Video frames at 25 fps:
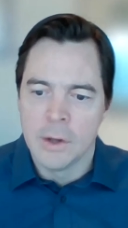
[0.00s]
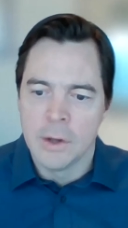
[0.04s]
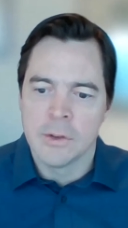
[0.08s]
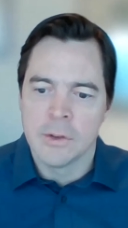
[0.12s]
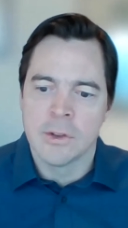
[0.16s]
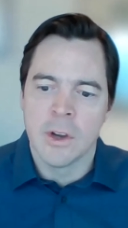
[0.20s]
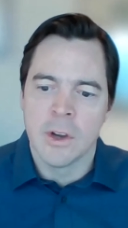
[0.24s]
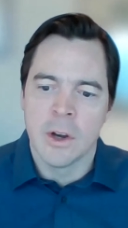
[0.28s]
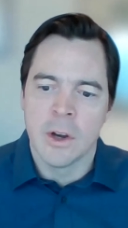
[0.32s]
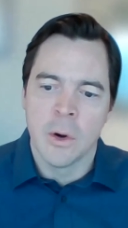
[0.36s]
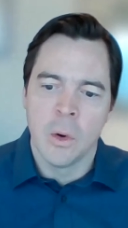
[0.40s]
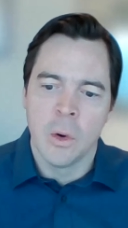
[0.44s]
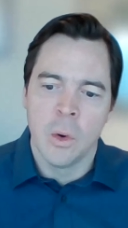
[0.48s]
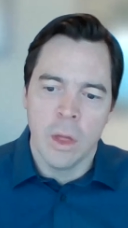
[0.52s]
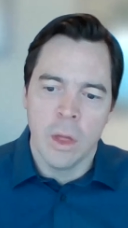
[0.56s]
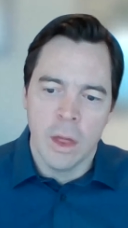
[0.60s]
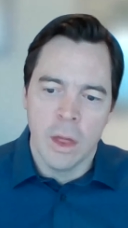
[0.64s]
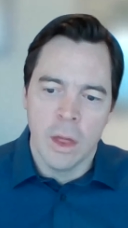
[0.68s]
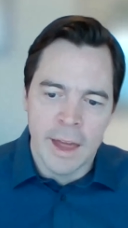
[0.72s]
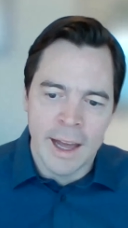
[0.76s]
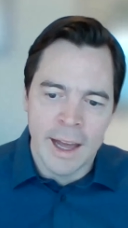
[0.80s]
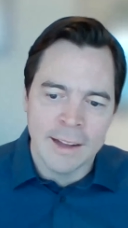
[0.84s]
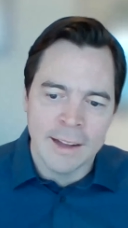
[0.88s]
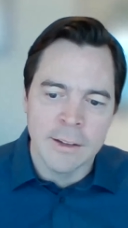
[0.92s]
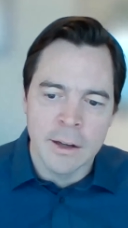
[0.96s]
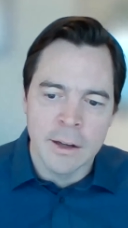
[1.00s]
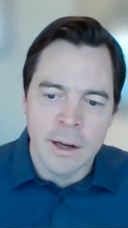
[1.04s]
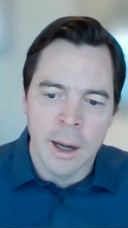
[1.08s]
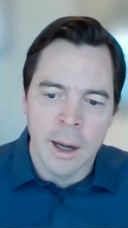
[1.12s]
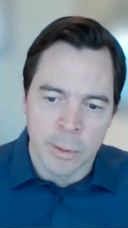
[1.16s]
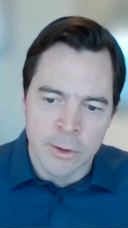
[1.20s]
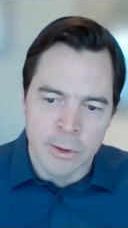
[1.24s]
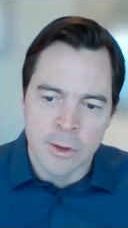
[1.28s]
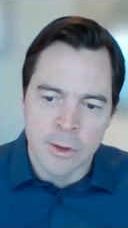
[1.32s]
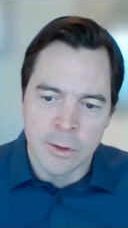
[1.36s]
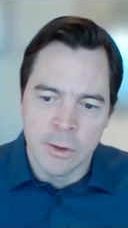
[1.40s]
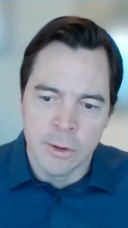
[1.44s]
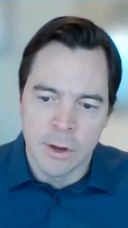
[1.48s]
So that's an
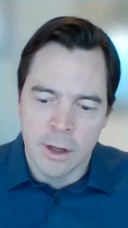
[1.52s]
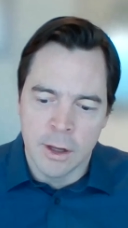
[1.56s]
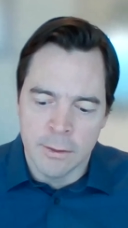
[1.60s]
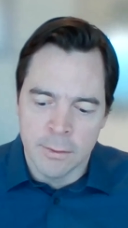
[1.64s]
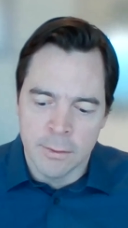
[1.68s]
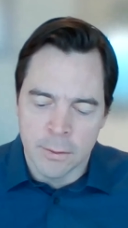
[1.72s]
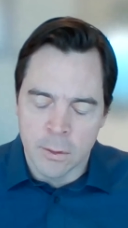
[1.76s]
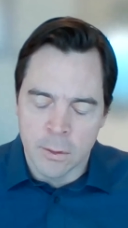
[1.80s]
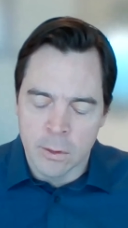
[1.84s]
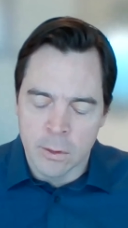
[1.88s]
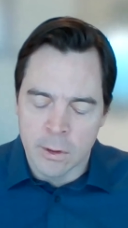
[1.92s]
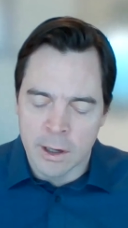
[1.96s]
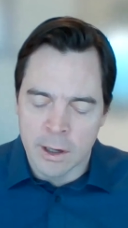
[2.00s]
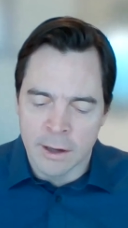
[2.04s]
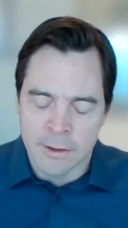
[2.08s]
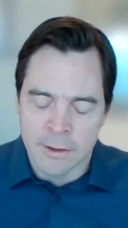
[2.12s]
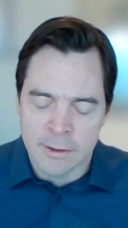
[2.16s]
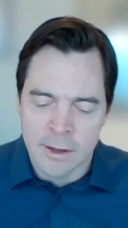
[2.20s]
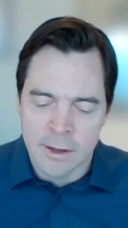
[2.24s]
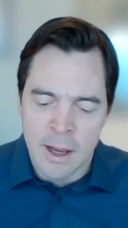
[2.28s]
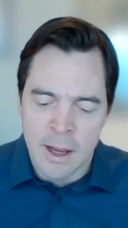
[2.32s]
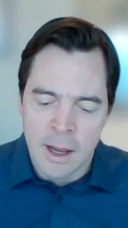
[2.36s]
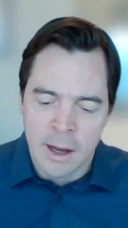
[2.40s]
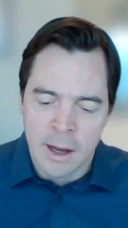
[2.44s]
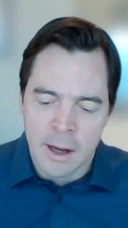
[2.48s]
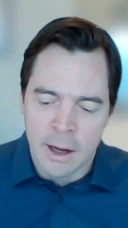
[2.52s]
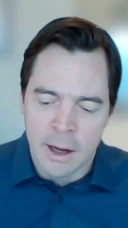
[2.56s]
opportunity for us.